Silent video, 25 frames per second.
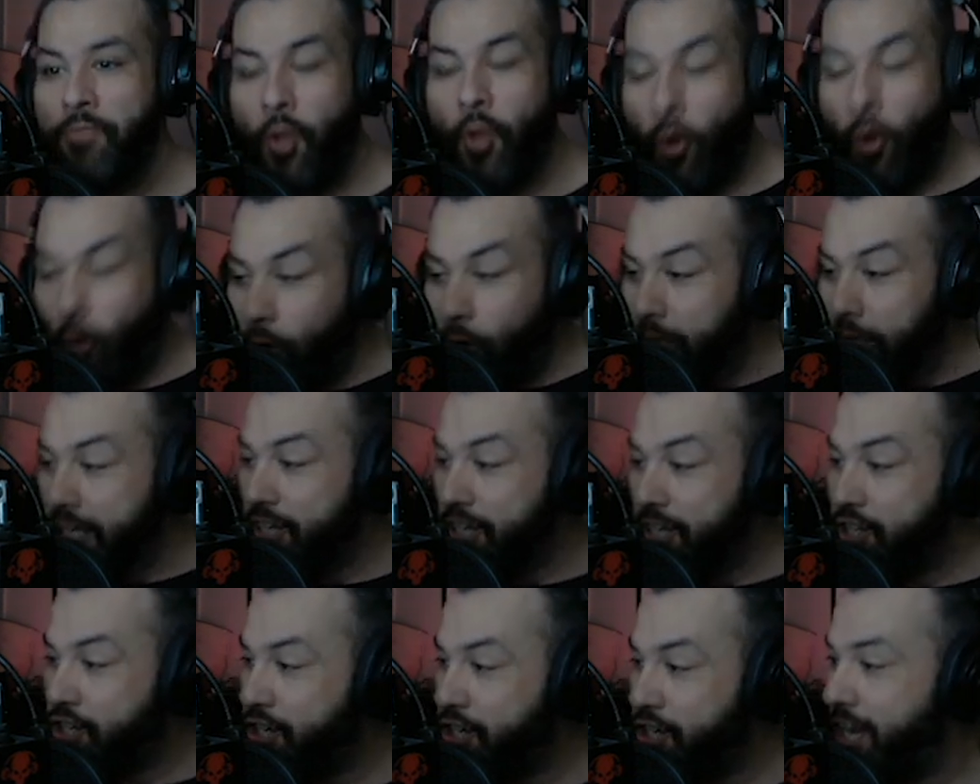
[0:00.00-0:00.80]

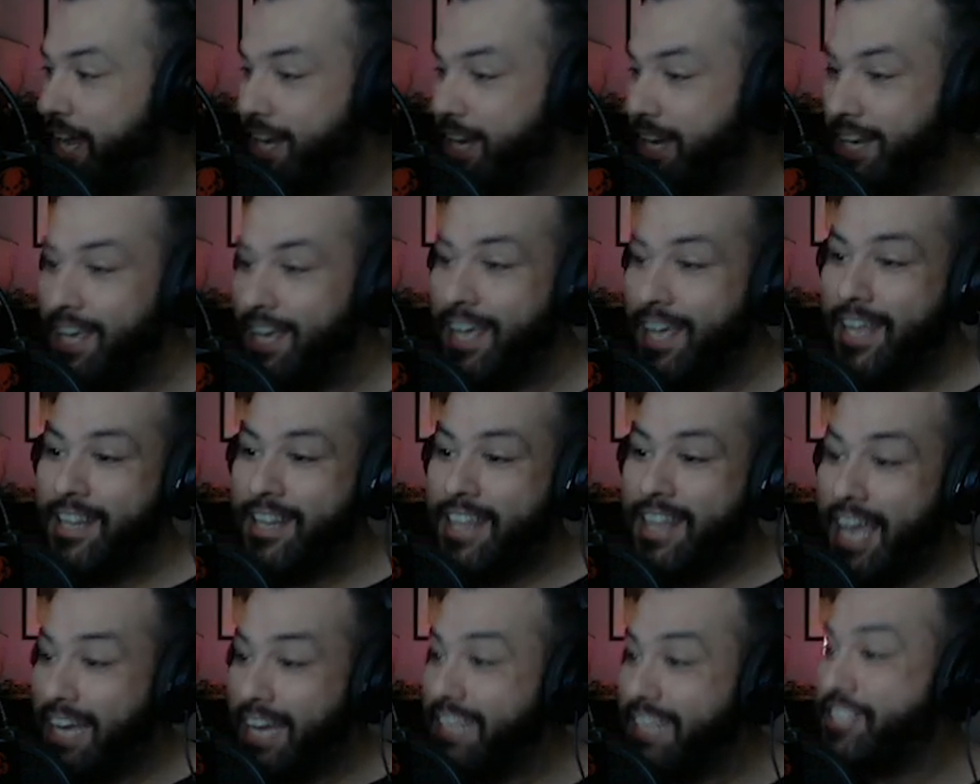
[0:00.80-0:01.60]
holy shit
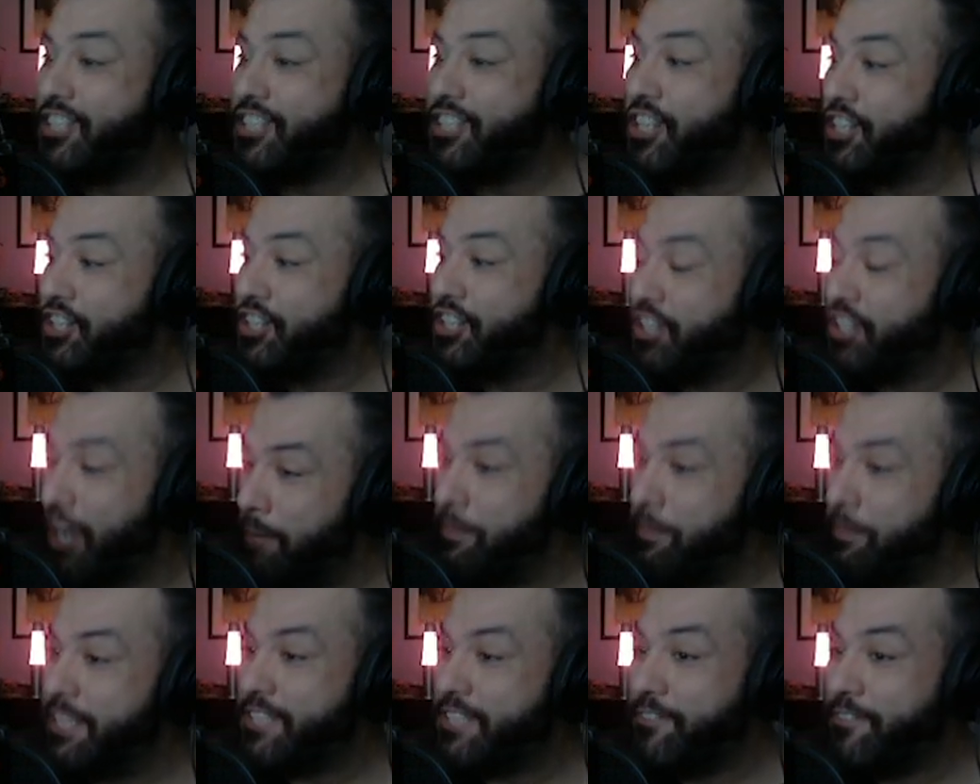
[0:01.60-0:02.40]
that is the
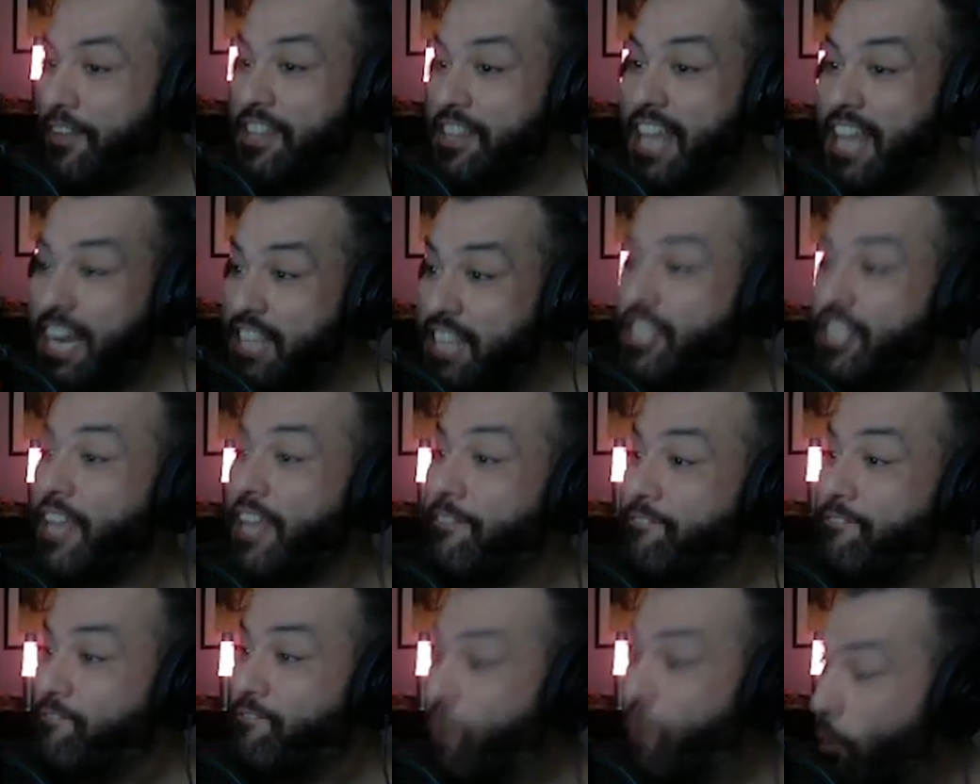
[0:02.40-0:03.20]
dumbest that is
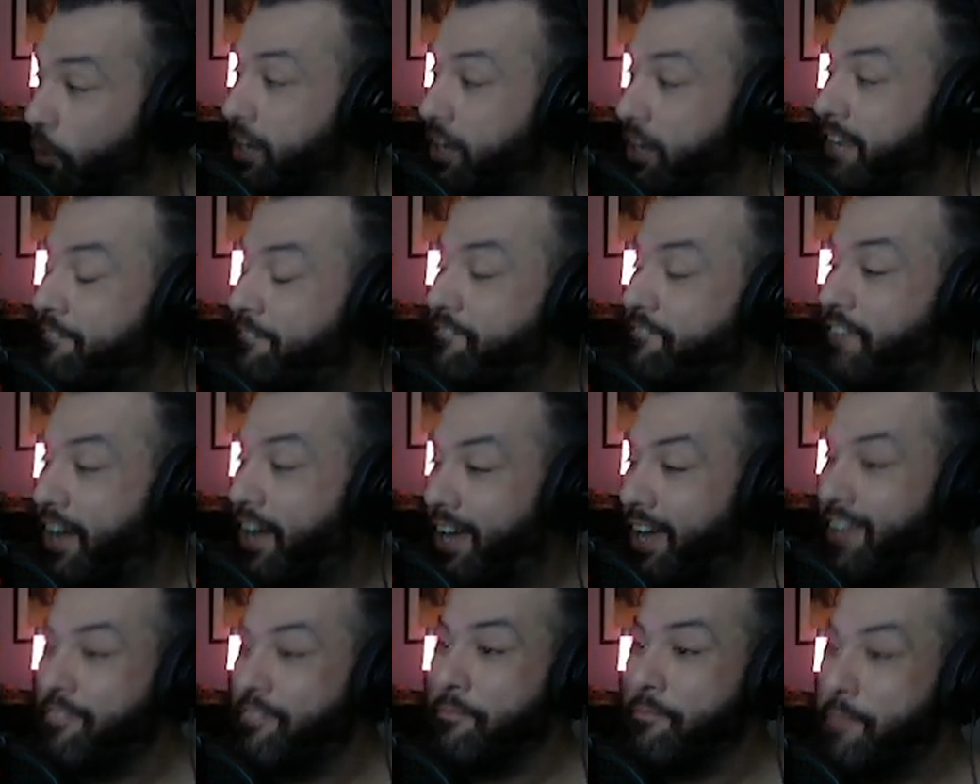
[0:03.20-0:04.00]
a
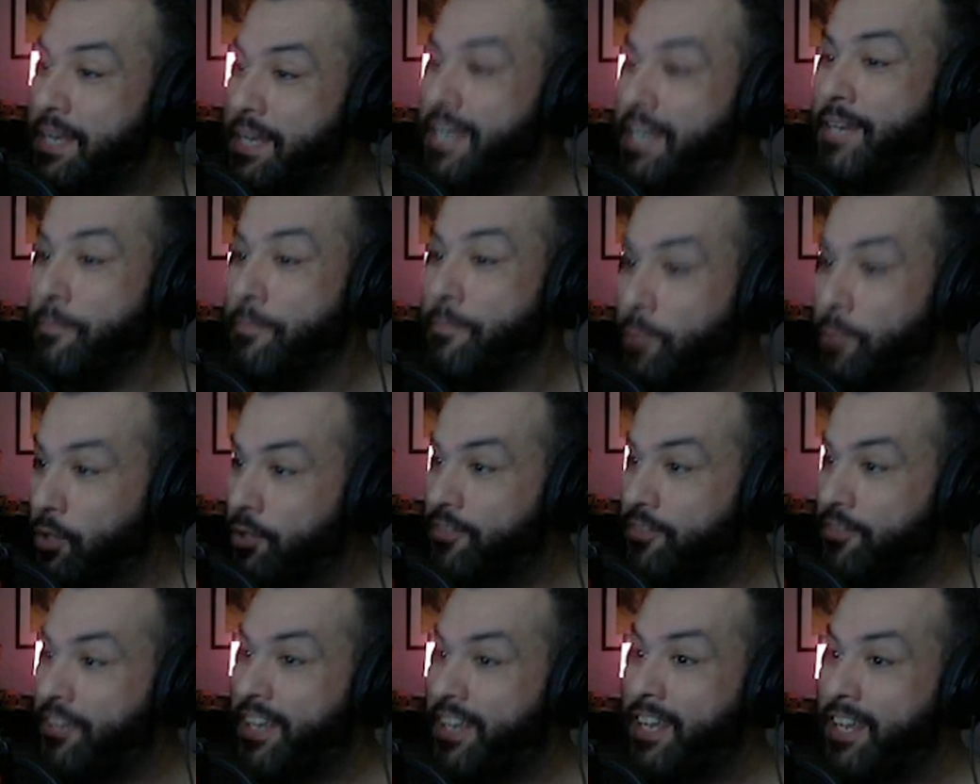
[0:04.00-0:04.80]
45 minute
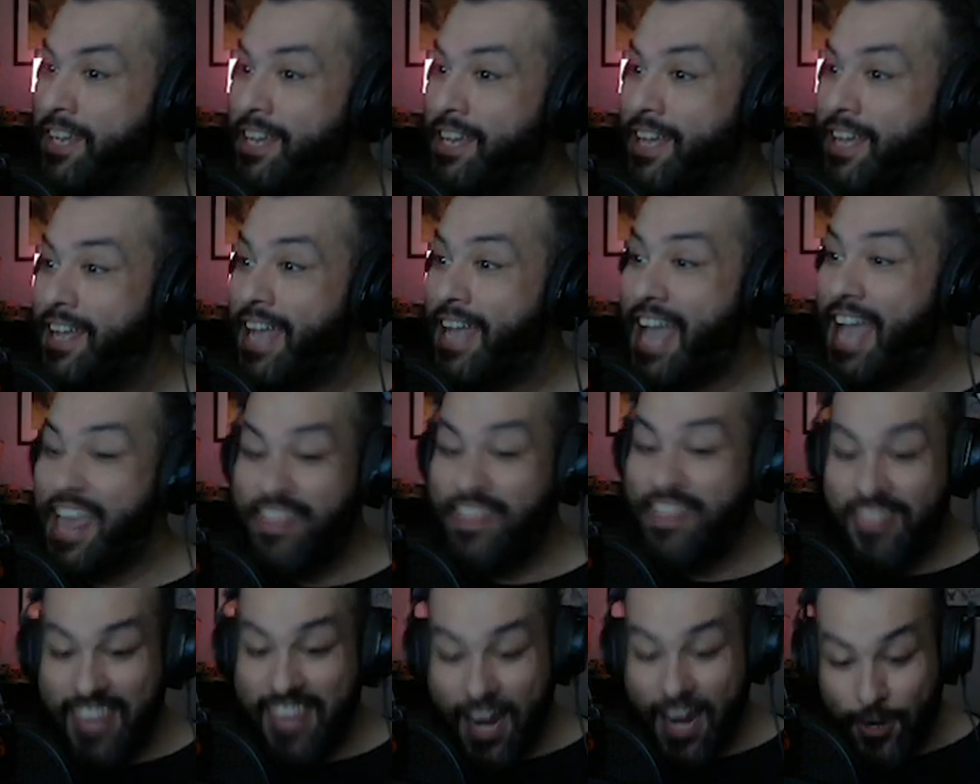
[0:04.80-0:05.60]
movie
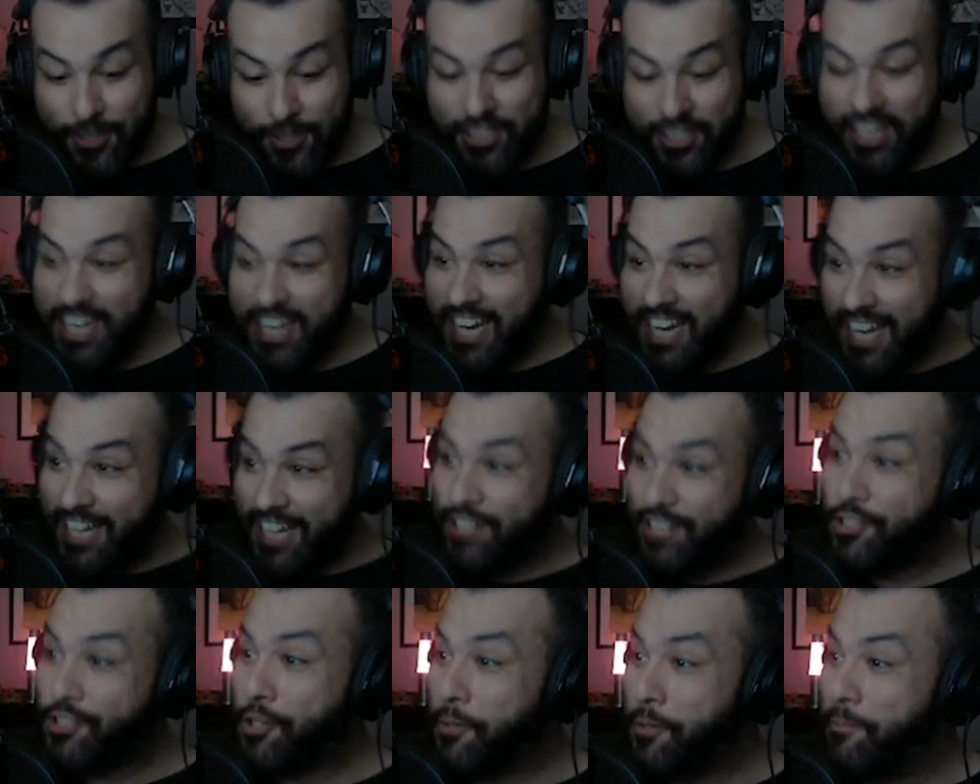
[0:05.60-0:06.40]
and there's an
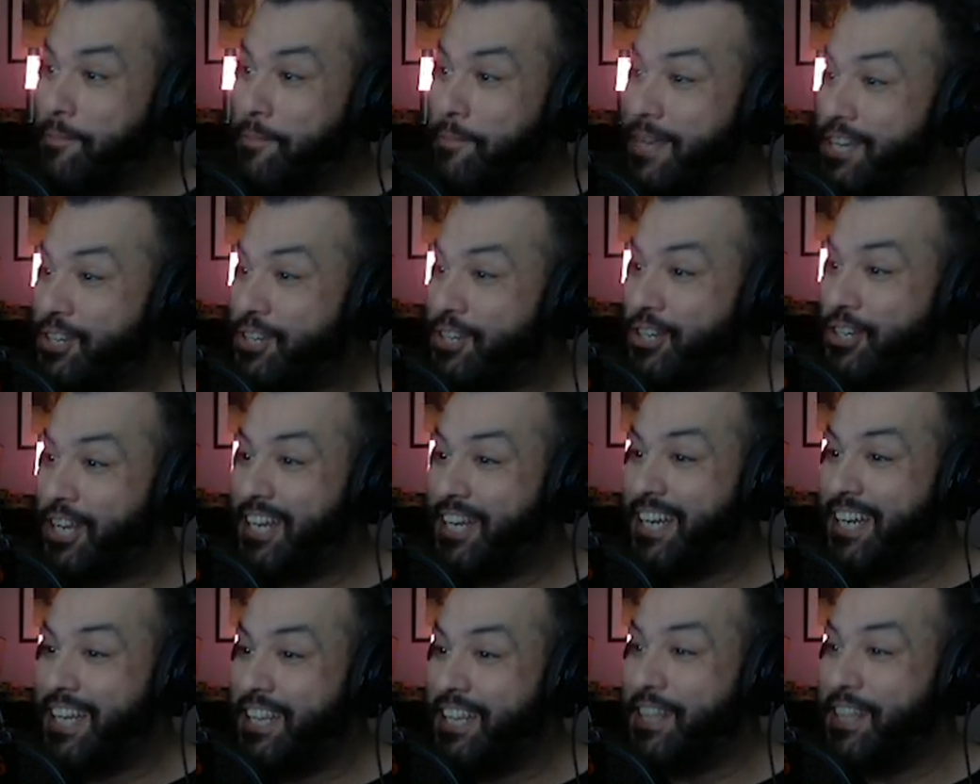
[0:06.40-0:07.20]

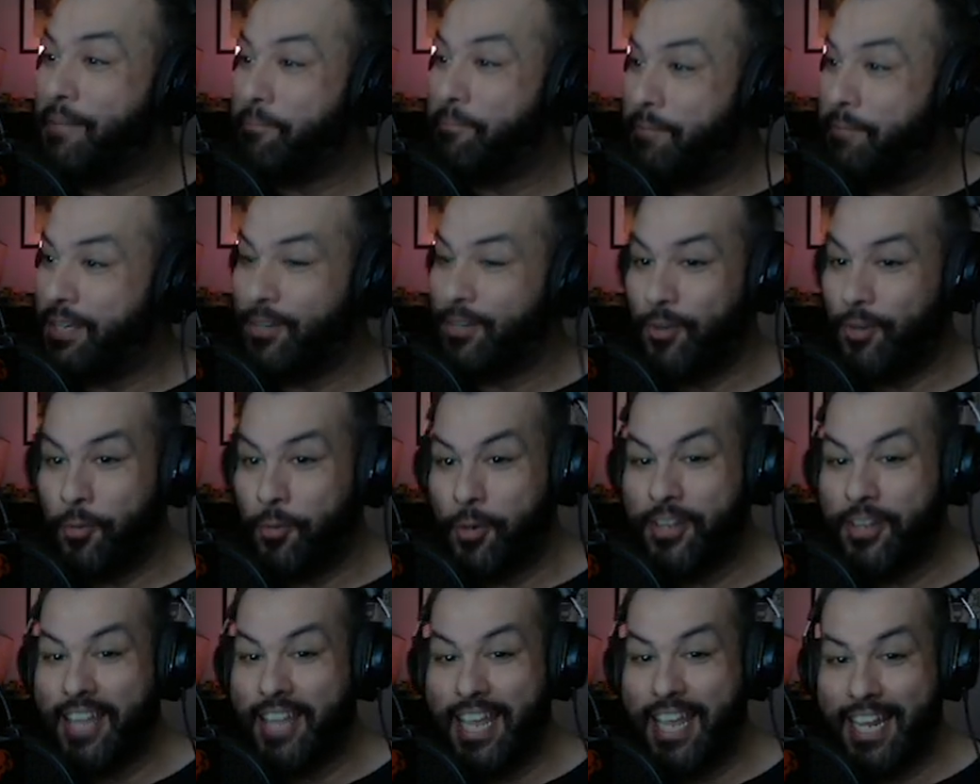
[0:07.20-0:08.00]
intermission in the middle
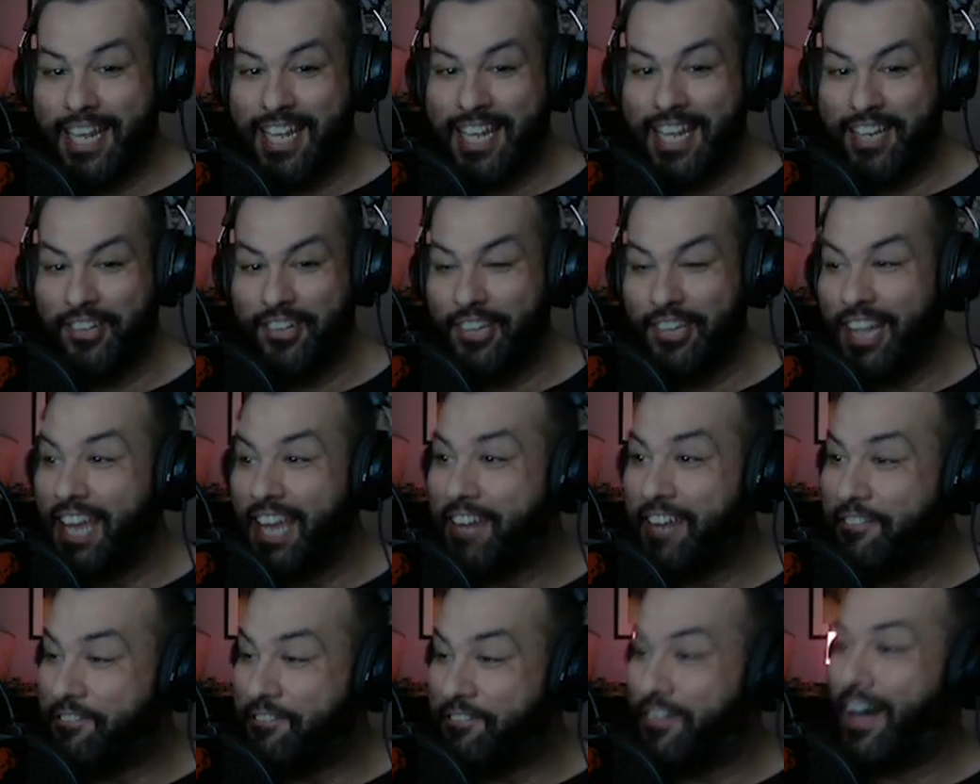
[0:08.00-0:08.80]
where they kill
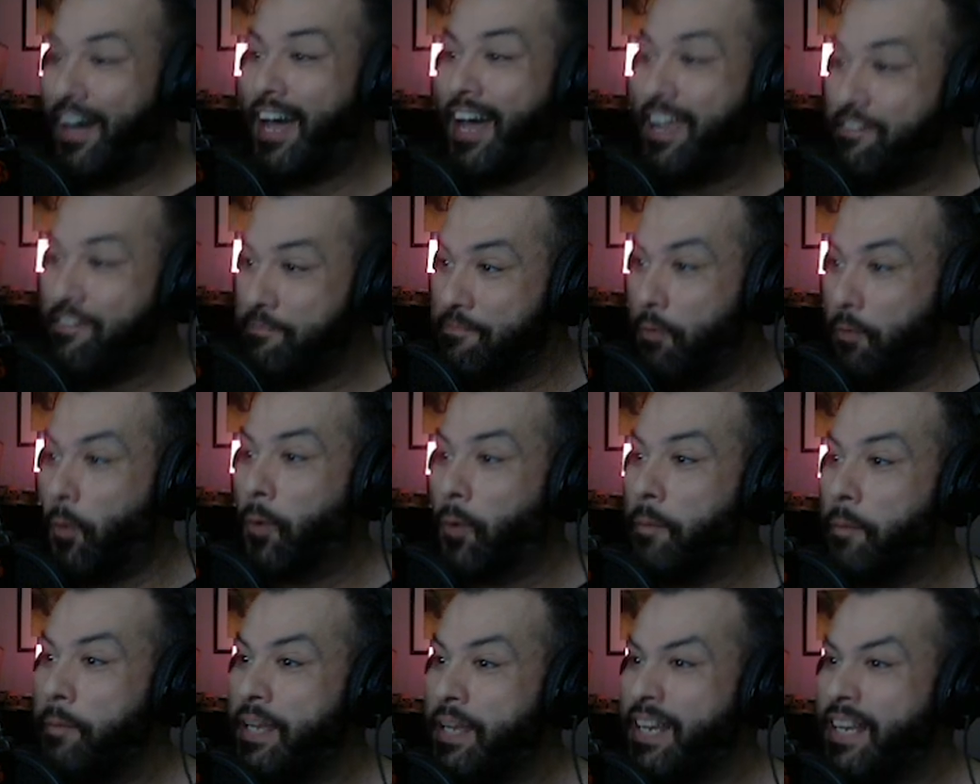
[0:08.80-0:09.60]
like five
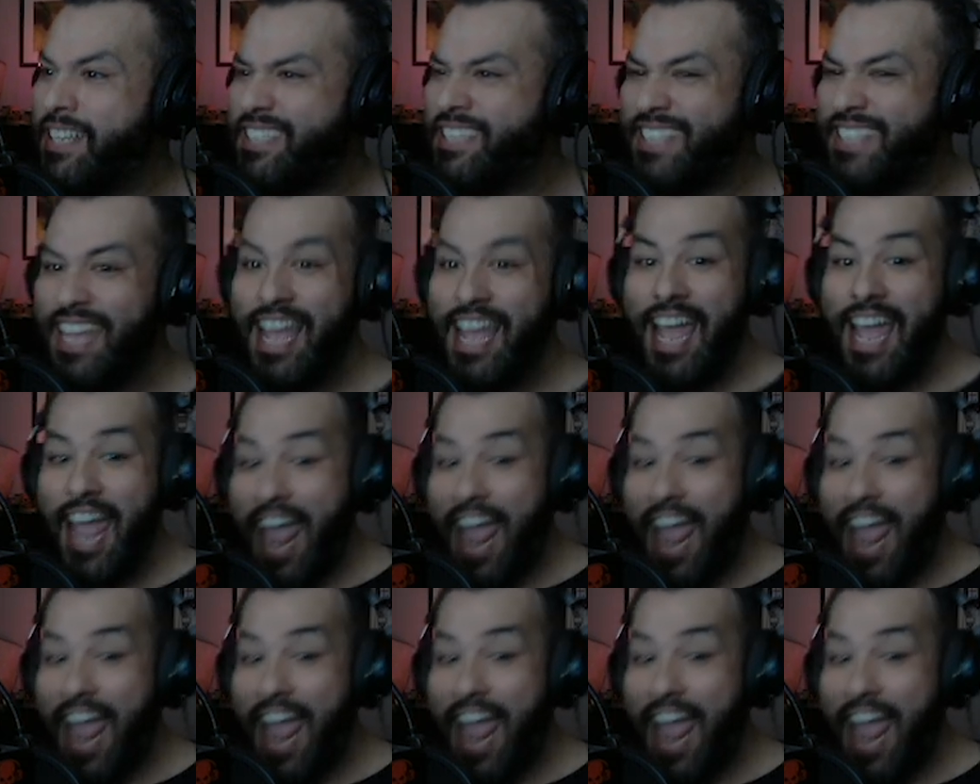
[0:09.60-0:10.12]
more minutes